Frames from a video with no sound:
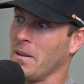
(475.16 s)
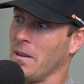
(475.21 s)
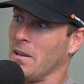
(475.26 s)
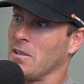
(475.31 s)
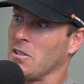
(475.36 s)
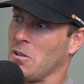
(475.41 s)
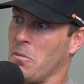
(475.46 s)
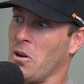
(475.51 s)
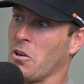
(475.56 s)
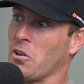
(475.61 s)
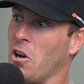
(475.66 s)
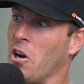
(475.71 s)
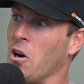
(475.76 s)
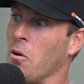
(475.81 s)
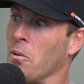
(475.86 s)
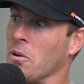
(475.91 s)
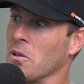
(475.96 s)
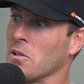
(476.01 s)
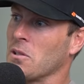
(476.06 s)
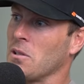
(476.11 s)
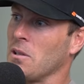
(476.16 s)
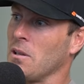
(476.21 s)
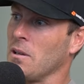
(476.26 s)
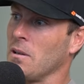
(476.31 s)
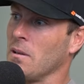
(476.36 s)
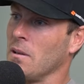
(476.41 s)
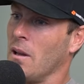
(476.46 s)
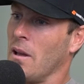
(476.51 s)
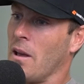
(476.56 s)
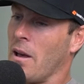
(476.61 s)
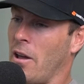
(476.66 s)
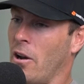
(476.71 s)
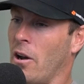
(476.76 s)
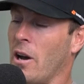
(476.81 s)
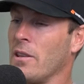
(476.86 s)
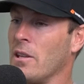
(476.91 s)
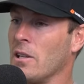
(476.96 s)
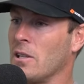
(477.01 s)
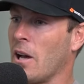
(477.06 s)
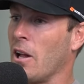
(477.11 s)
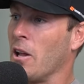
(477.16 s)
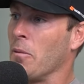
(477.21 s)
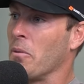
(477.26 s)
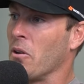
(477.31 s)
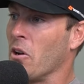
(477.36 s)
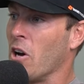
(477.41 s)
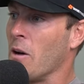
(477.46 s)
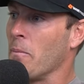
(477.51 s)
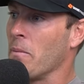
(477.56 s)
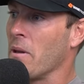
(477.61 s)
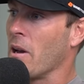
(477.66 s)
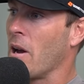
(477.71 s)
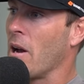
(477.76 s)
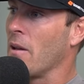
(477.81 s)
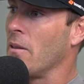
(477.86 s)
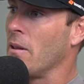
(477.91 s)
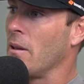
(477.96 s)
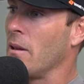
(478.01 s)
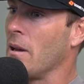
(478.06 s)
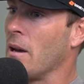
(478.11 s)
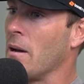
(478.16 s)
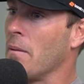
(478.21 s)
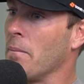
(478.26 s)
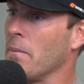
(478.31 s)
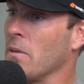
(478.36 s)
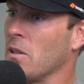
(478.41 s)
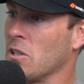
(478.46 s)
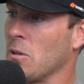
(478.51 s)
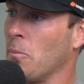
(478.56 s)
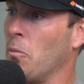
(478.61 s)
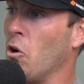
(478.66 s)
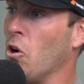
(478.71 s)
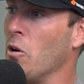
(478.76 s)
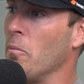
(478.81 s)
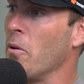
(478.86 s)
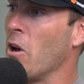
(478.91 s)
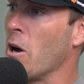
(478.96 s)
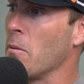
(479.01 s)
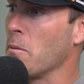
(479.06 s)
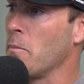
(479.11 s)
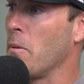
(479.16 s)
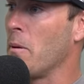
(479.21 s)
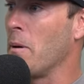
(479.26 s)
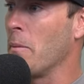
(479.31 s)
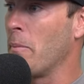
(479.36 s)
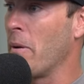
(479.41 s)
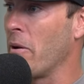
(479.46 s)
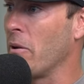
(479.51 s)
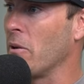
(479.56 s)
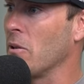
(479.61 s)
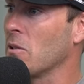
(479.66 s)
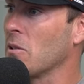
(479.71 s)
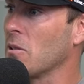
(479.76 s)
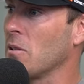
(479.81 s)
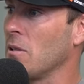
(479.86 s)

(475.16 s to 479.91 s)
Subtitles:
So my goal was and I had the talent behind me. I had the support behind me by my parents